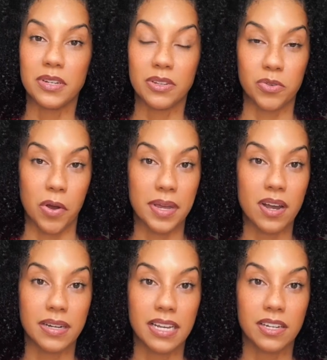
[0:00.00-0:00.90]
is growing
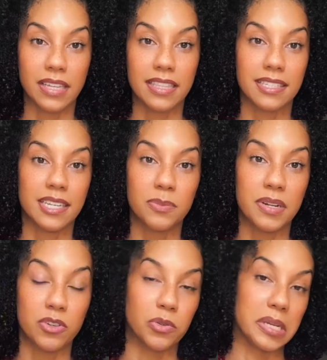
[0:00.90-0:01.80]
on here. Like, this has been
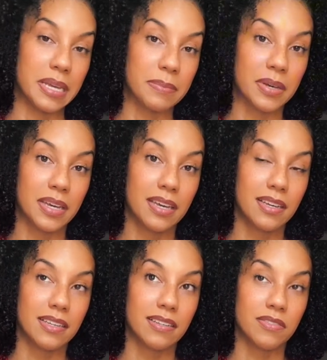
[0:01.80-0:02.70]
a dream
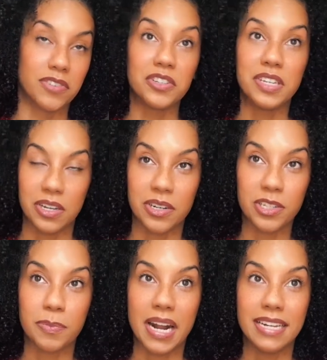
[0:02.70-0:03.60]
for
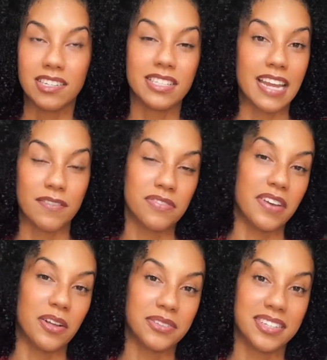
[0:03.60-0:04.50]
years, but I just never
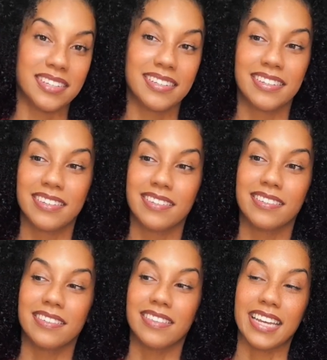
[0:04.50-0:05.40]
felt
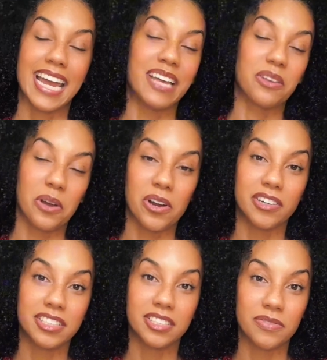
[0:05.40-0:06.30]
like I had the
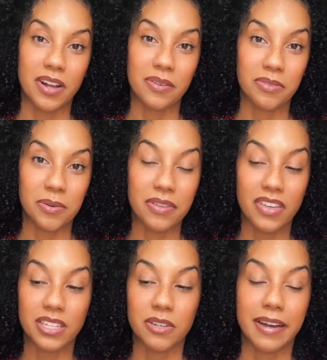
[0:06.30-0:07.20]
courage to follow through with
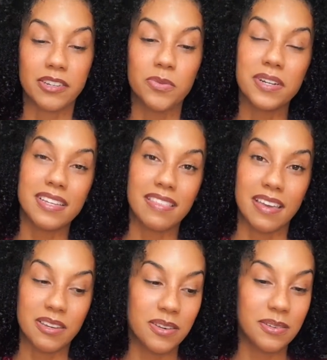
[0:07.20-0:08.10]
it. So I just want to say
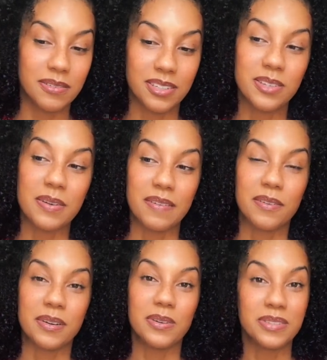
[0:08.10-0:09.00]
thank you to
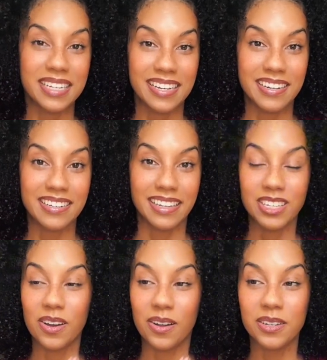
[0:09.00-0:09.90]
everyone who's here. Like,
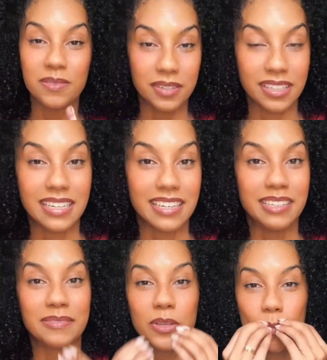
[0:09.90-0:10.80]
y'all are
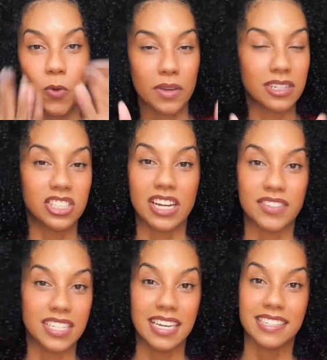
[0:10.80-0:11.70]
really
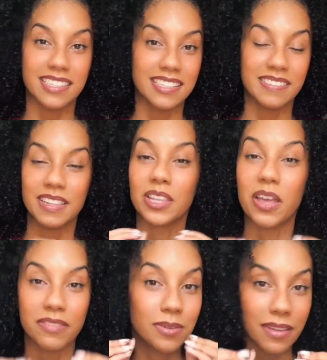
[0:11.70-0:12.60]
chef's kiss.
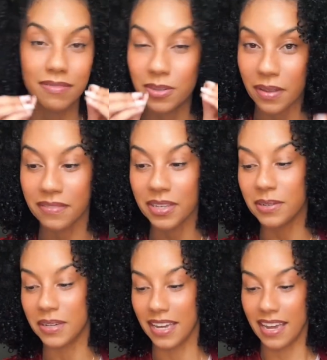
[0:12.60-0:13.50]
Love you, love you, love
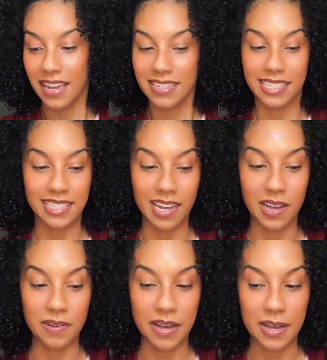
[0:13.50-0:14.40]
you. So